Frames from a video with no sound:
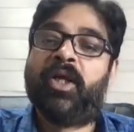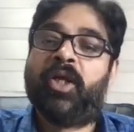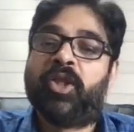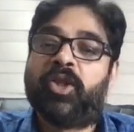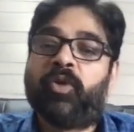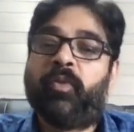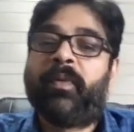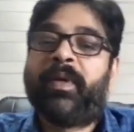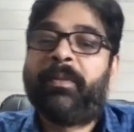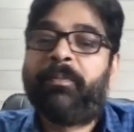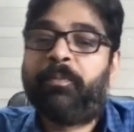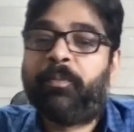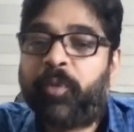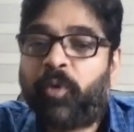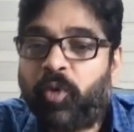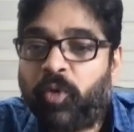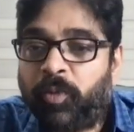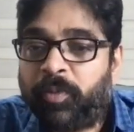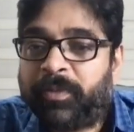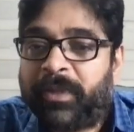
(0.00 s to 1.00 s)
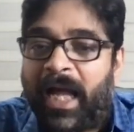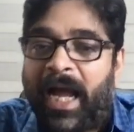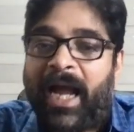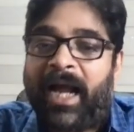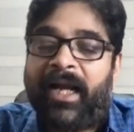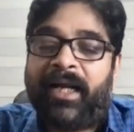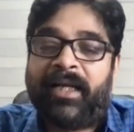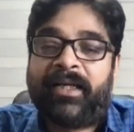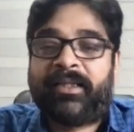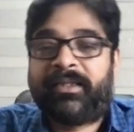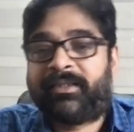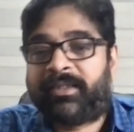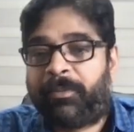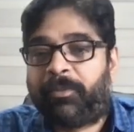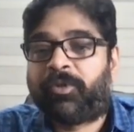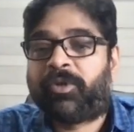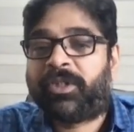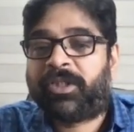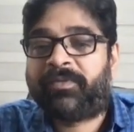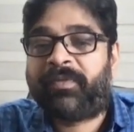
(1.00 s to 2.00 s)
So we prove that,
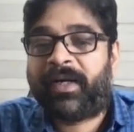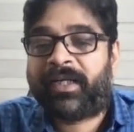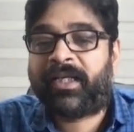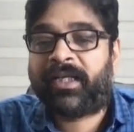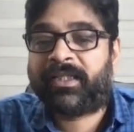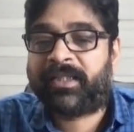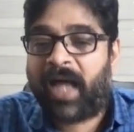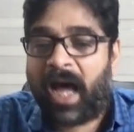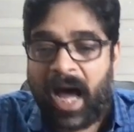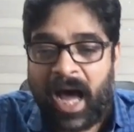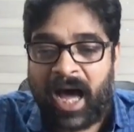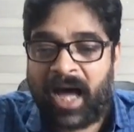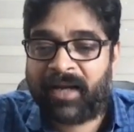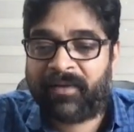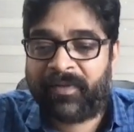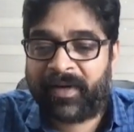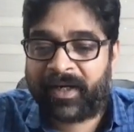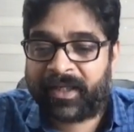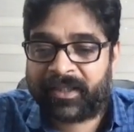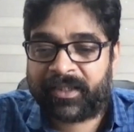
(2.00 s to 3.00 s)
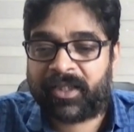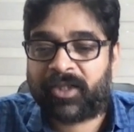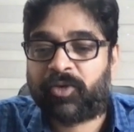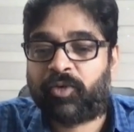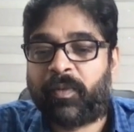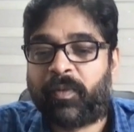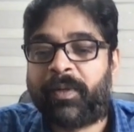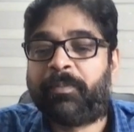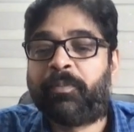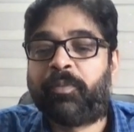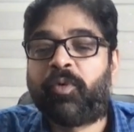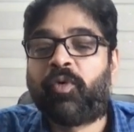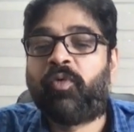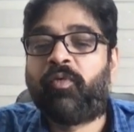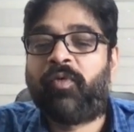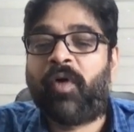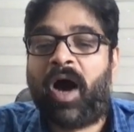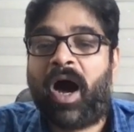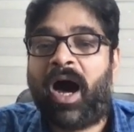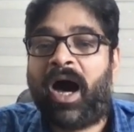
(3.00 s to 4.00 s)
suppose this vector is the R vector, so we prove